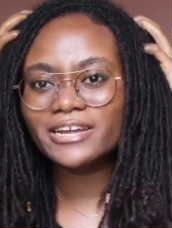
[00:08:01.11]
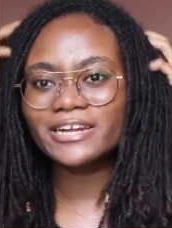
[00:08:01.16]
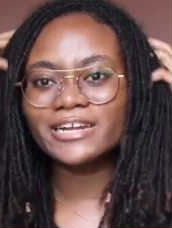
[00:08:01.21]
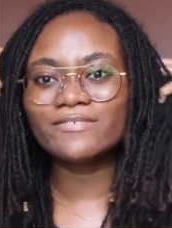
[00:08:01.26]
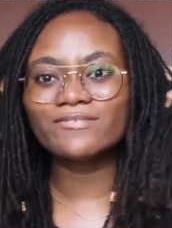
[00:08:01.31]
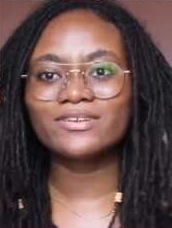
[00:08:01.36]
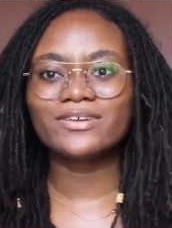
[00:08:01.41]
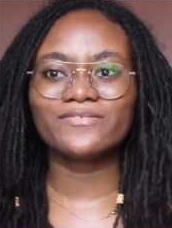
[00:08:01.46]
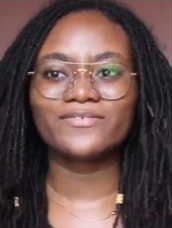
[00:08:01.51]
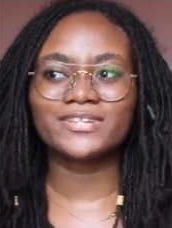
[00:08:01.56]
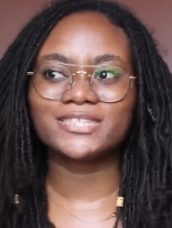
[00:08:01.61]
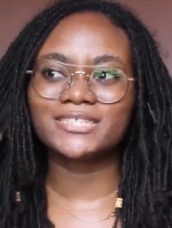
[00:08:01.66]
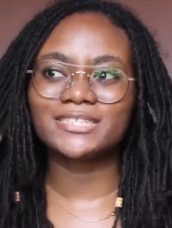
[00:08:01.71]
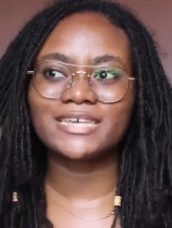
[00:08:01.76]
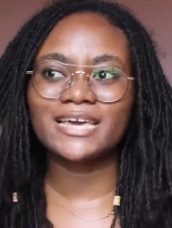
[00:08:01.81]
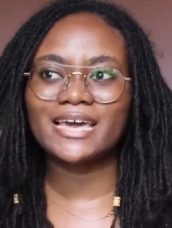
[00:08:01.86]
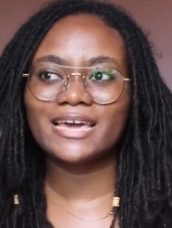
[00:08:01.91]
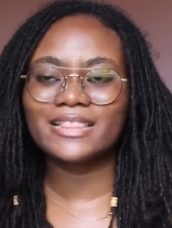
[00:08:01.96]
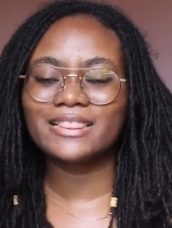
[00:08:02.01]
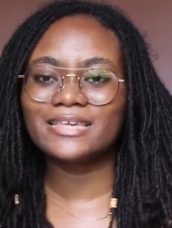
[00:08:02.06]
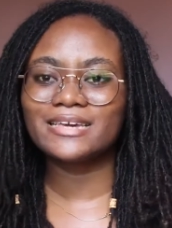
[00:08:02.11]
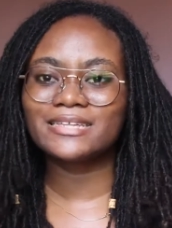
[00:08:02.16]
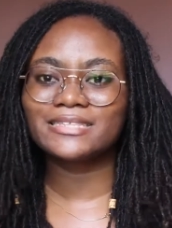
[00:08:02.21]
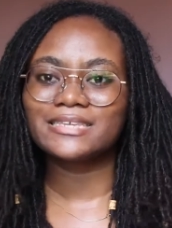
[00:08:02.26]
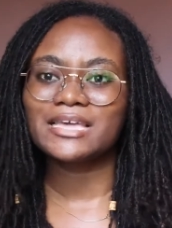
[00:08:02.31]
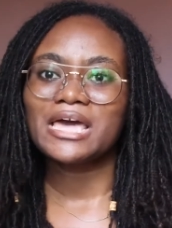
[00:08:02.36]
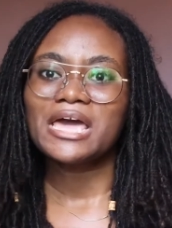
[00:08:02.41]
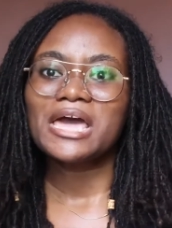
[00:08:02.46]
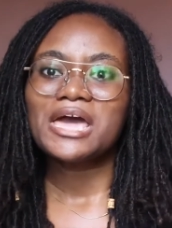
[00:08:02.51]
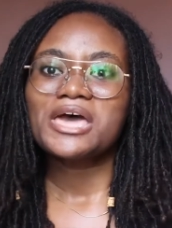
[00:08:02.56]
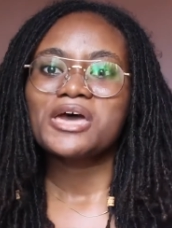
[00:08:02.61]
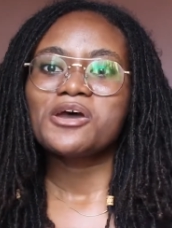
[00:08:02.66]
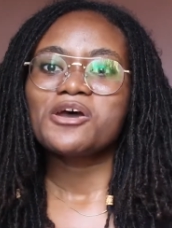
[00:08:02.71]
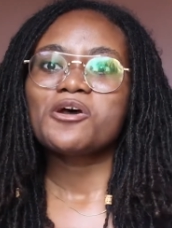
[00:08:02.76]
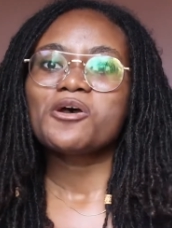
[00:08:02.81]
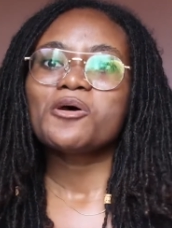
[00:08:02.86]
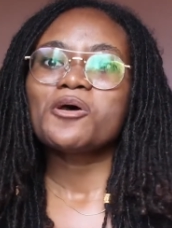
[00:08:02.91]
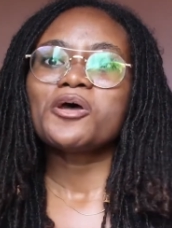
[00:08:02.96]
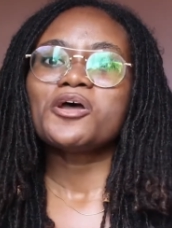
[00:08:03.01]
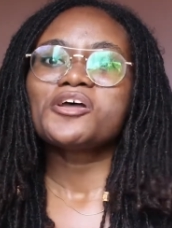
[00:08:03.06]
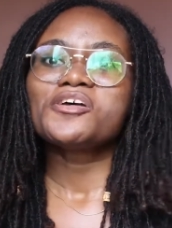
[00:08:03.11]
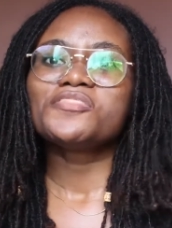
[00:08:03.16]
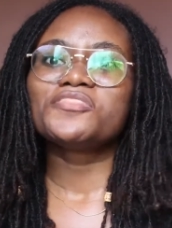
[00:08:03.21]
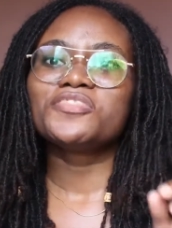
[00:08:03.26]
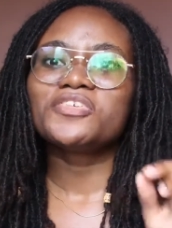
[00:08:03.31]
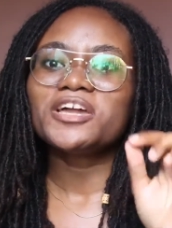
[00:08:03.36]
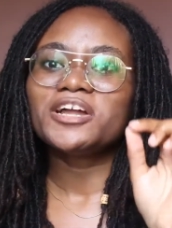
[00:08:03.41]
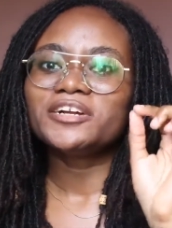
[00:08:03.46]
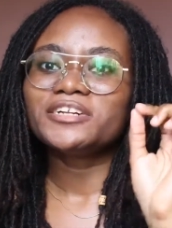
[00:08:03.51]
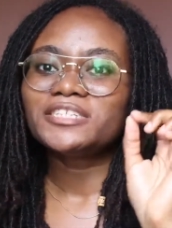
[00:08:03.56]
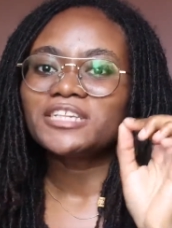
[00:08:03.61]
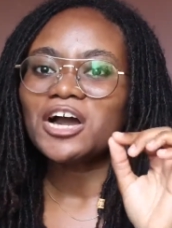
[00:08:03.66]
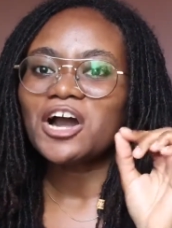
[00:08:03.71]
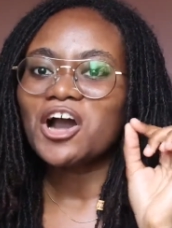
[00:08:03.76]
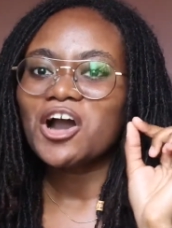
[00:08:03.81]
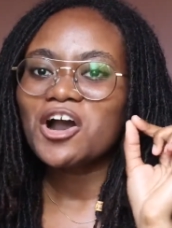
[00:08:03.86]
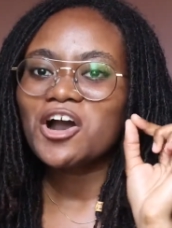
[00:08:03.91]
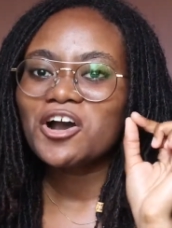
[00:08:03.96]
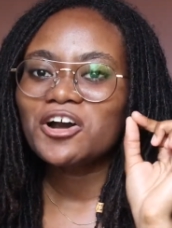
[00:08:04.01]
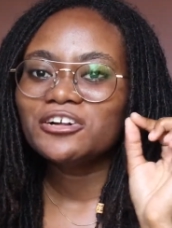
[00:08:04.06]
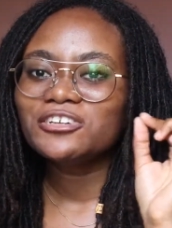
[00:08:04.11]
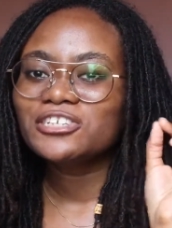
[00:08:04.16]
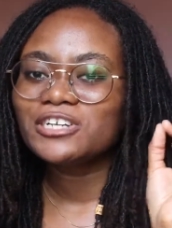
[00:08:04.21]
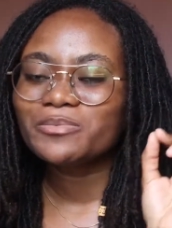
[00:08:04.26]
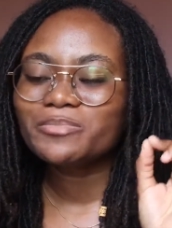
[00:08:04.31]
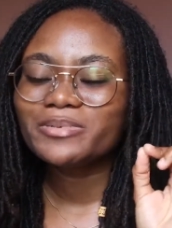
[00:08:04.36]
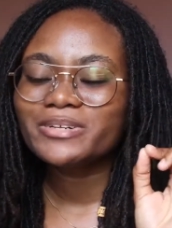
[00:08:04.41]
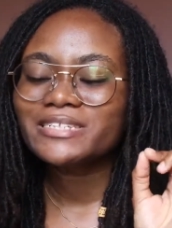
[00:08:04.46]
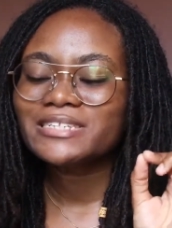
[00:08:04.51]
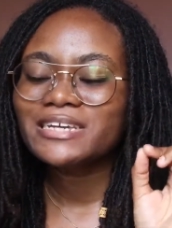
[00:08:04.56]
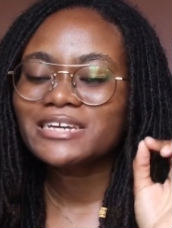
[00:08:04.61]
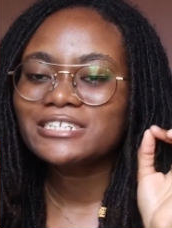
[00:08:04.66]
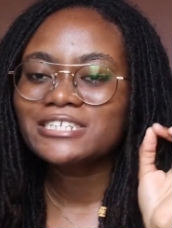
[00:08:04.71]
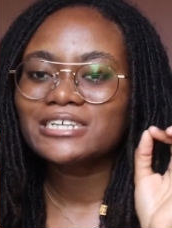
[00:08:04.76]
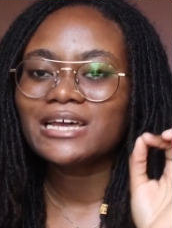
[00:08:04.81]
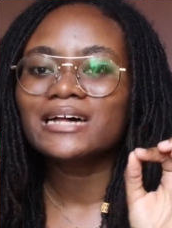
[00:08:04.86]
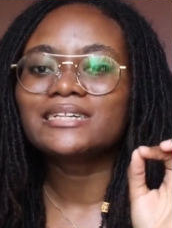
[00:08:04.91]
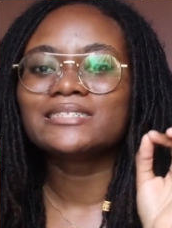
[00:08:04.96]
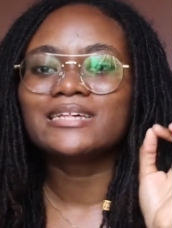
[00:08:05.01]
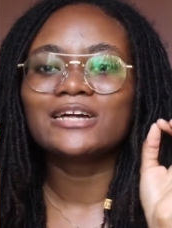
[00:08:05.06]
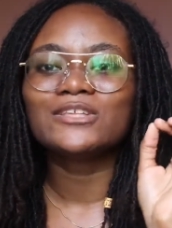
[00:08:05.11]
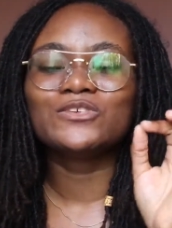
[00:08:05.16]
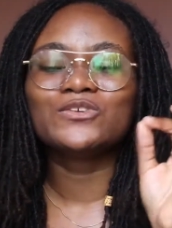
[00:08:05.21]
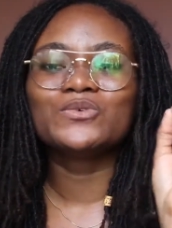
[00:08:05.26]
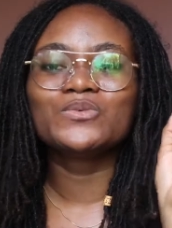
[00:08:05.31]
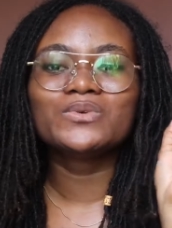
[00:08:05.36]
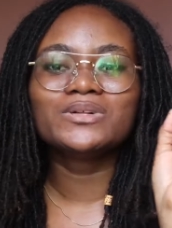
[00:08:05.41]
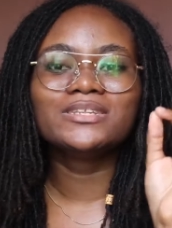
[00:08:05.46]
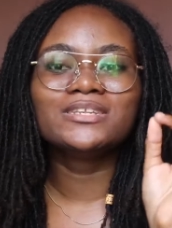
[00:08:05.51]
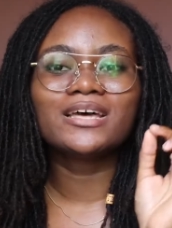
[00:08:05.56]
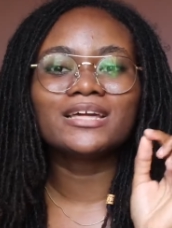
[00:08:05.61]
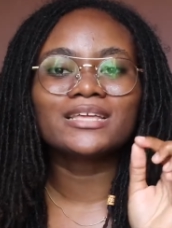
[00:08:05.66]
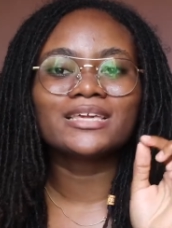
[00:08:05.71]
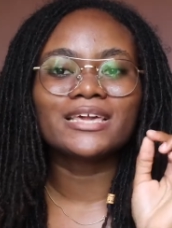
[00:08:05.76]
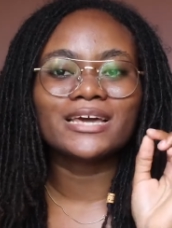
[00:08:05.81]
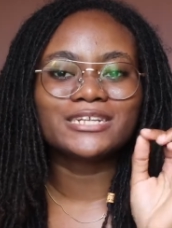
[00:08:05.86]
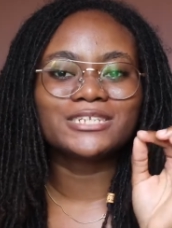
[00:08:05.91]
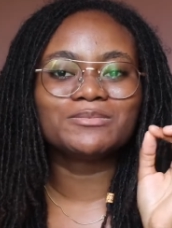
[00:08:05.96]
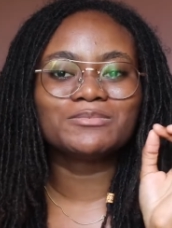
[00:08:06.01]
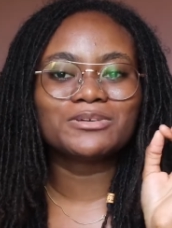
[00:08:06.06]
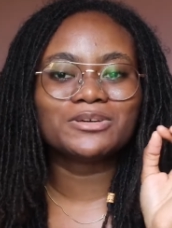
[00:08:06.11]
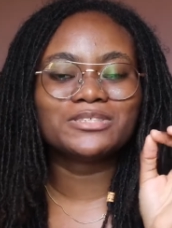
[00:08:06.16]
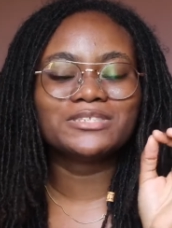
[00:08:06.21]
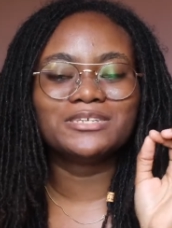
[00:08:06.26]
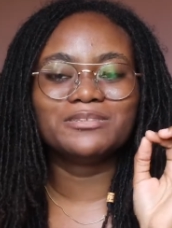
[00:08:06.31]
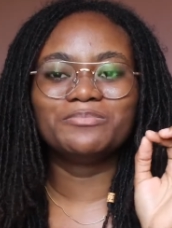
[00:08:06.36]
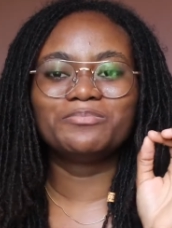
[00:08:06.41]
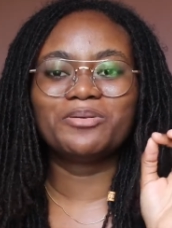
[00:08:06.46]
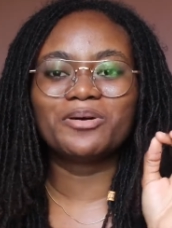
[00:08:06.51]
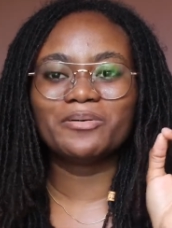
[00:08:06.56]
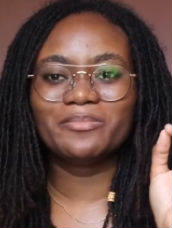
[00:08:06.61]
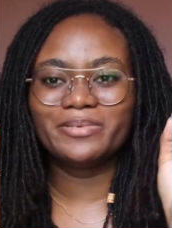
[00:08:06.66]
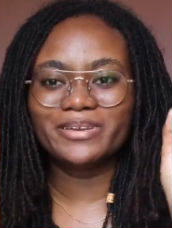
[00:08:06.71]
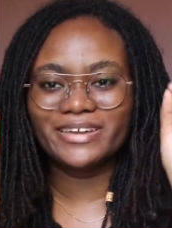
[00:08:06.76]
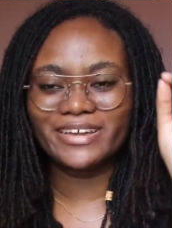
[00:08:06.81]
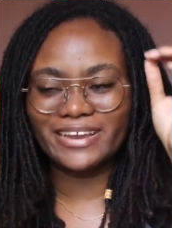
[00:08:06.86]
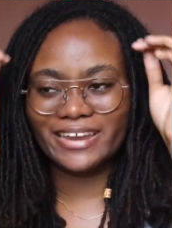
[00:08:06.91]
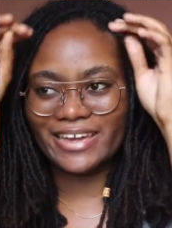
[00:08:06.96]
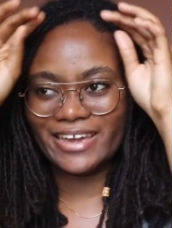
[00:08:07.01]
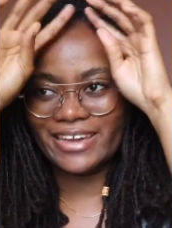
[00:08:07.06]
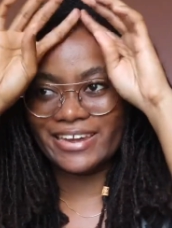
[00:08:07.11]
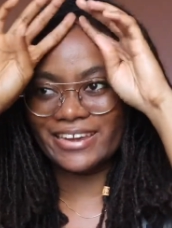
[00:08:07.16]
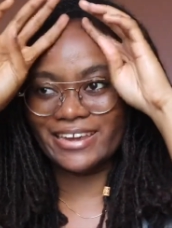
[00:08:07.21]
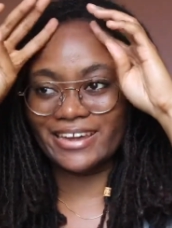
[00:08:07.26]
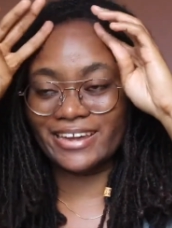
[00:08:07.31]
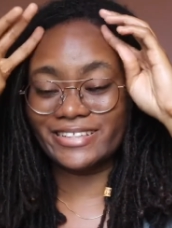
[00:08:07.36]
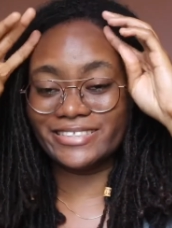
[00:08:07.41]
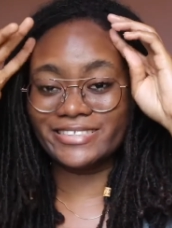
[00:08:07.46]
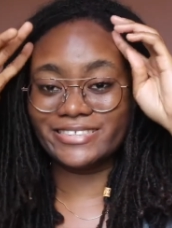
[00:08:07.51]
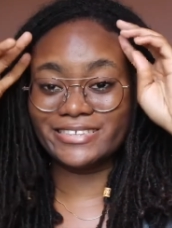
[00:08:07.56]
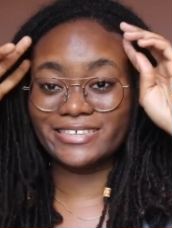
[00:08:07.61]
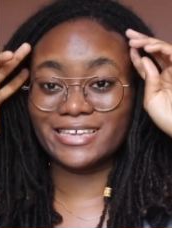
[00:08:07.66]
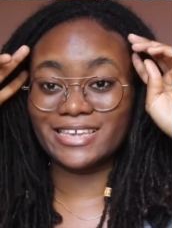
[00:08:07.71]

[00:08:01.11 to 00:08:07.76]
Even if I style it, there is 100% chance that you will not catch me out in public like that.